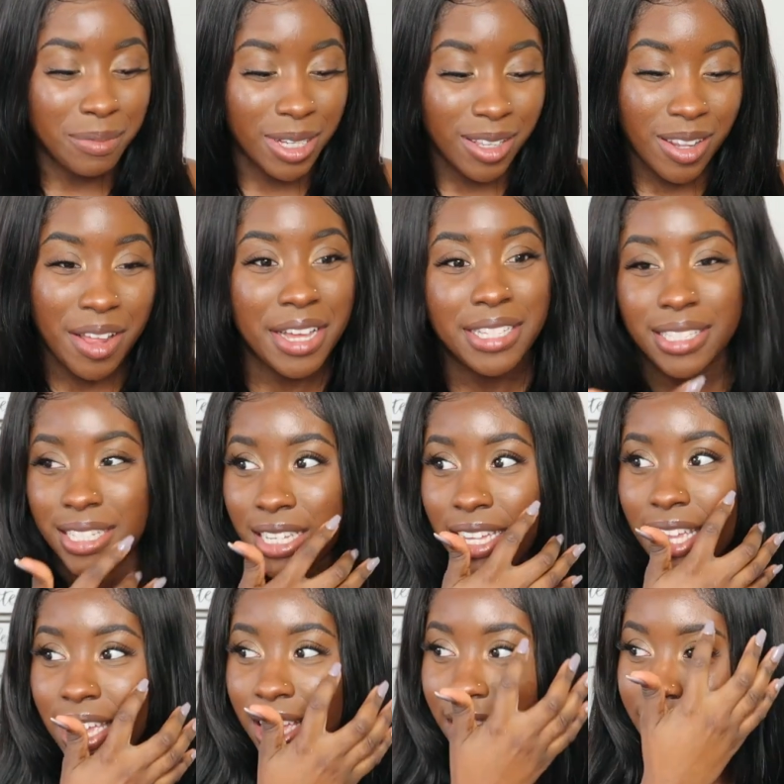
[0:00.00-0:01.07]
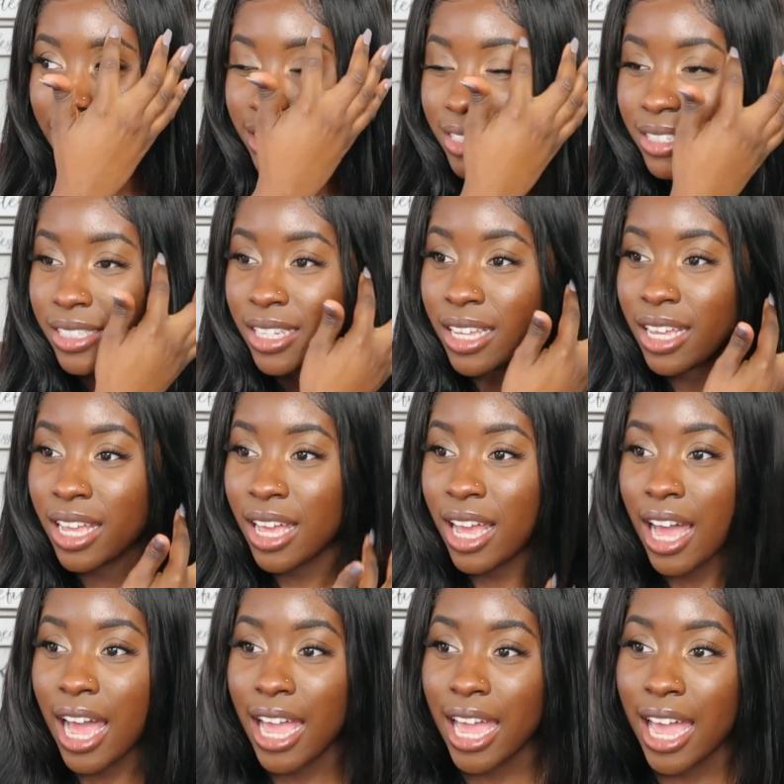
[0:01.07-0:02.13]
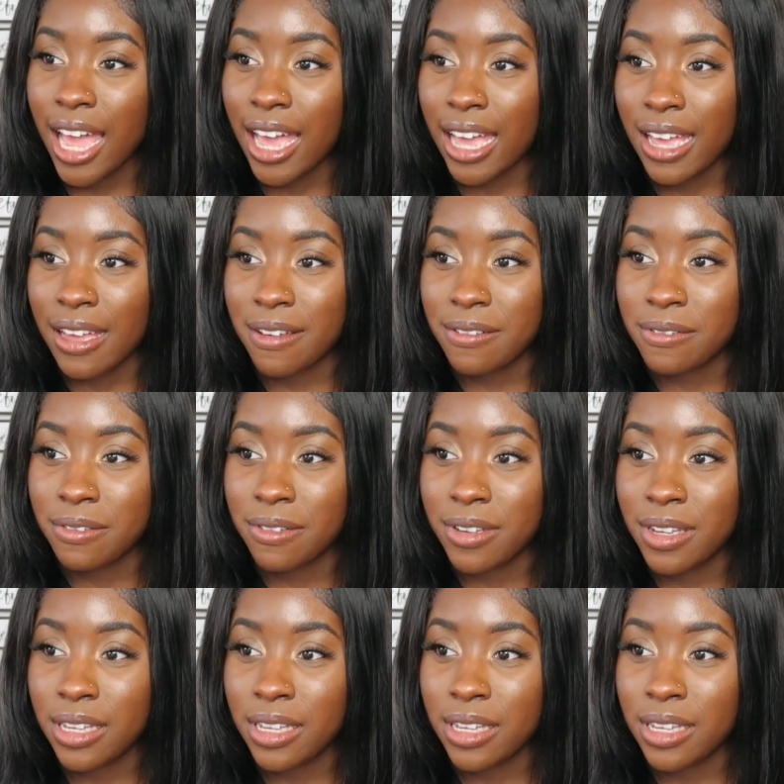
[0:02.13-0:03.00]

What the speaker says: closet, and I have